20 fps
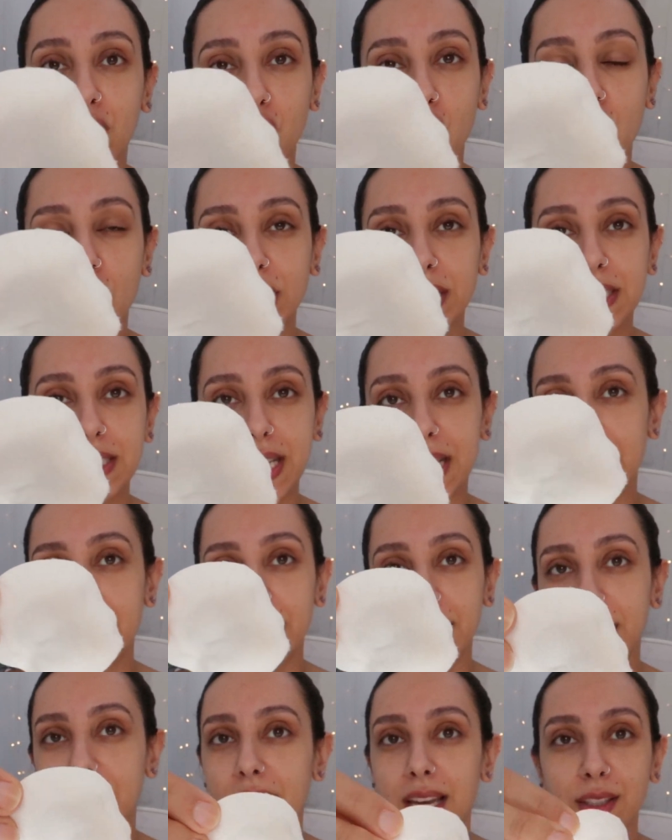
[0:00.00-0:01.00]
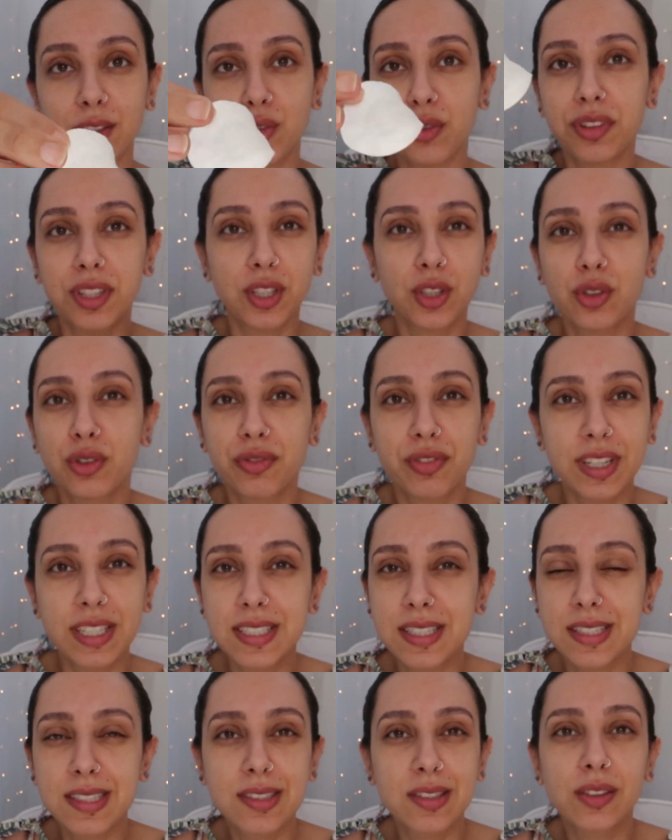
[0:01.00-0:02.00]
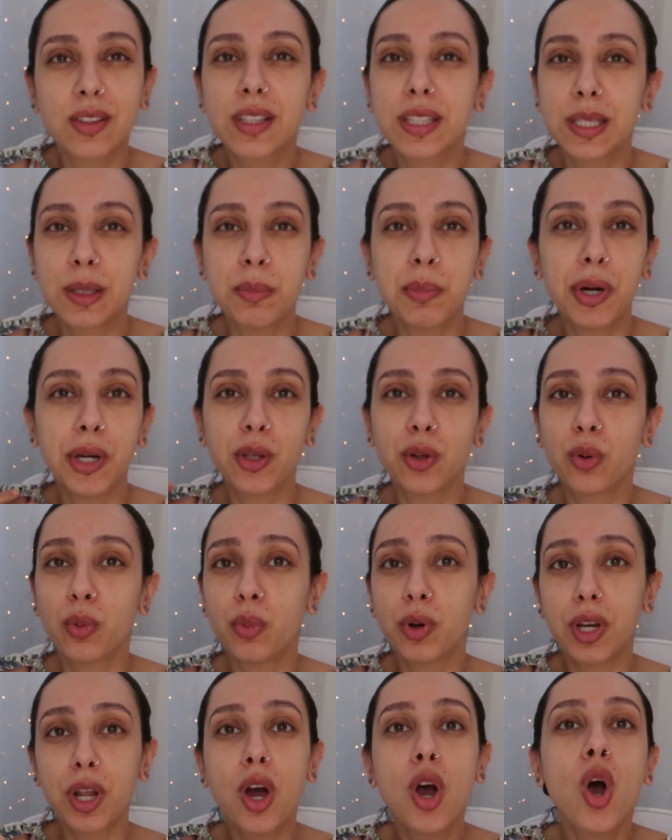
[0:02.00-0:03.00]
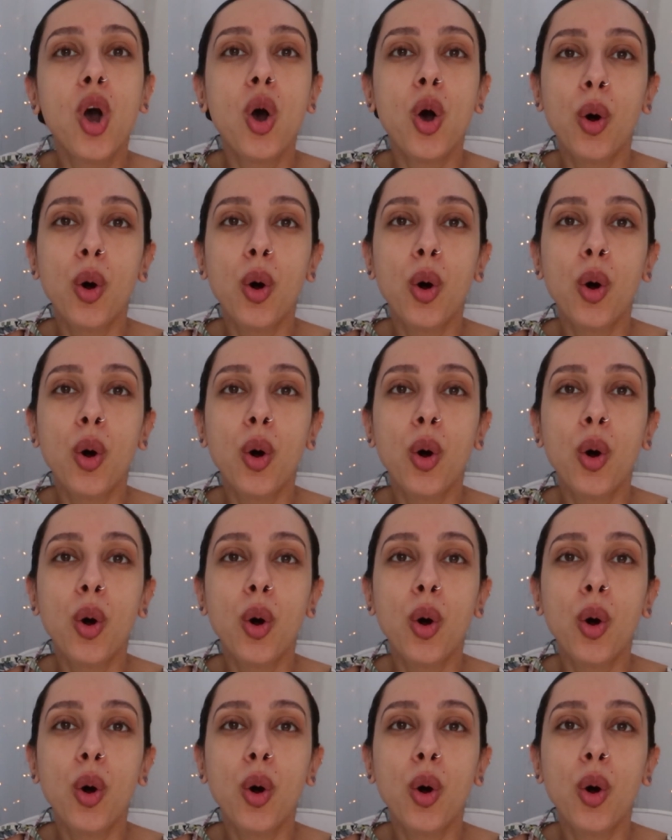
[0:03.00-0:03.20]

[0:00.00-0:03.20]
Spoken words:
a long day and you think your face is still clean but you don't want to